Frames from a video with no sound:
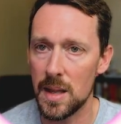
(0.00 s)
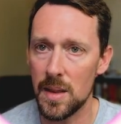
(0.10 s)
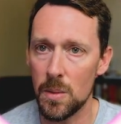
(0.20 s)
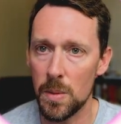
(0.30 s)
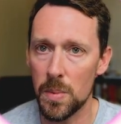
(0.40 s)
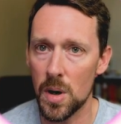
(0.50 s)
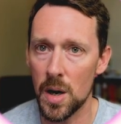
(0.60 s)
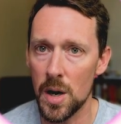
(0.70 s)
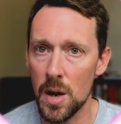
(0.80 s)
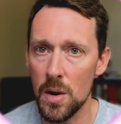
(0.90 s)
and then we put
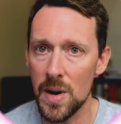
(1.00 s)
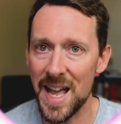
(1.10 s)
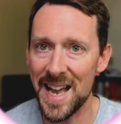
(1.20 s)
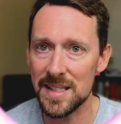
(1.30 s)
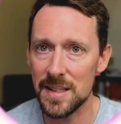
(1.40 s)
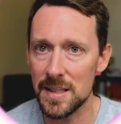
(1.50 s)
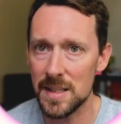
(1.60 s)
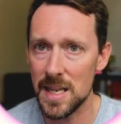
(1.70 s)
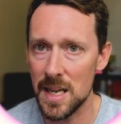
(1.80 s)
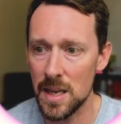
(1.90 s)
our known
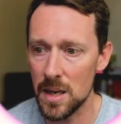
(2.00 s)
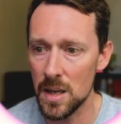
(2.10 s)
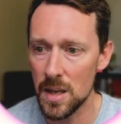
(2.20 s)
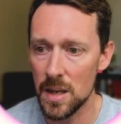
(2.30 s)
x's in